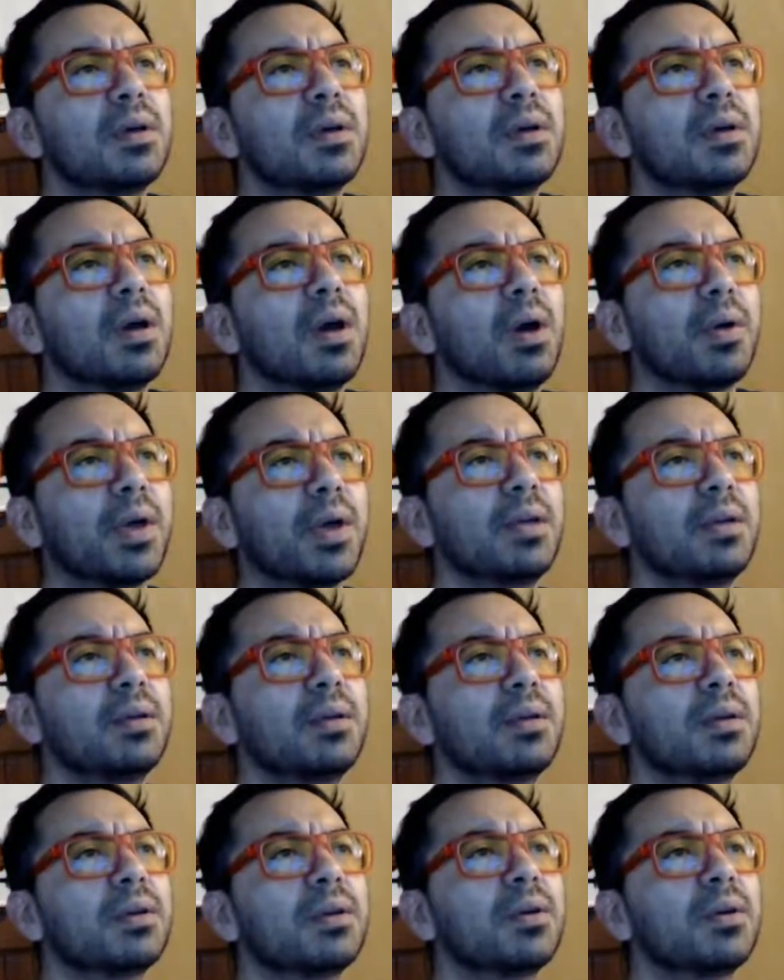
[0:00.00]
Okay,
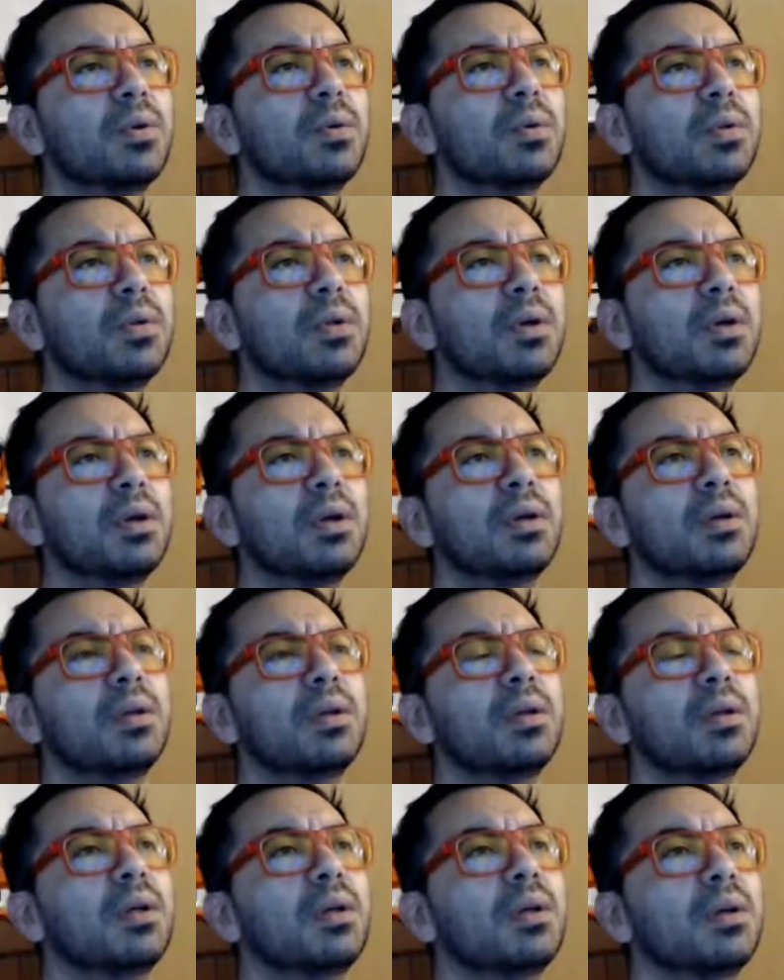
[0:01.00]
cool.
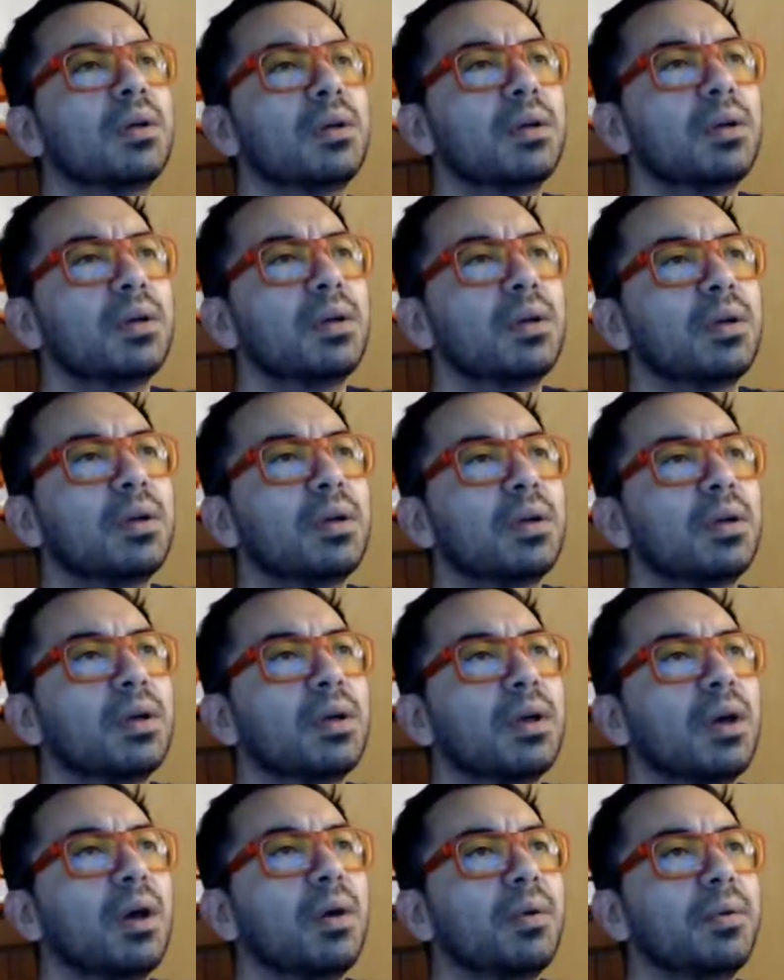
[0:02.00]

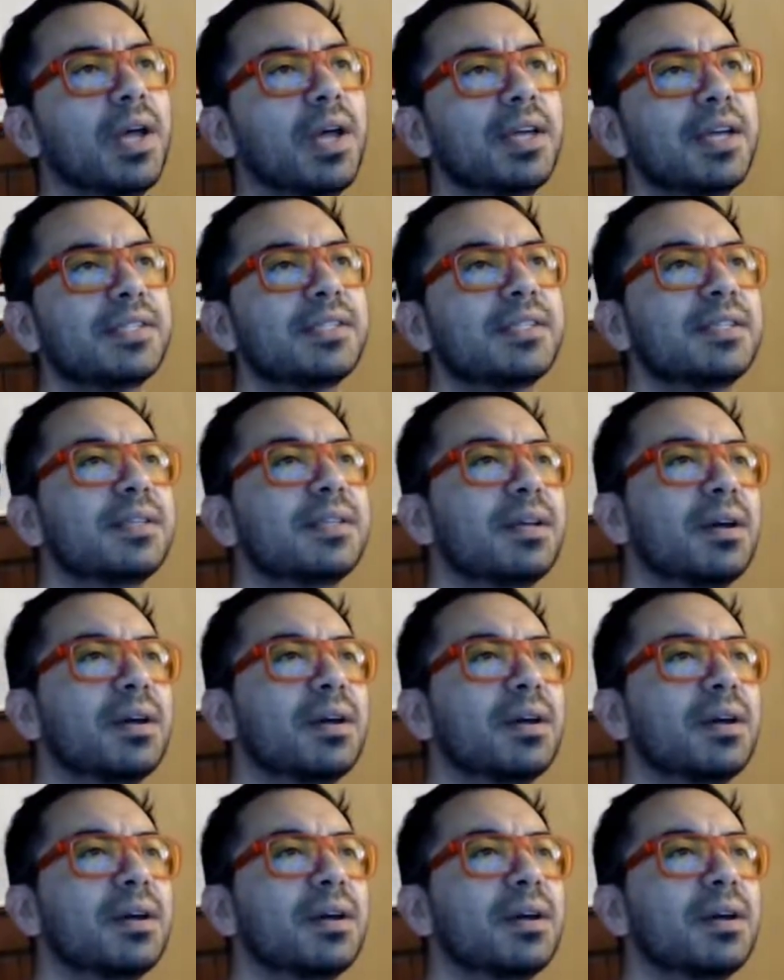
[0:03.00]
Oh, nice.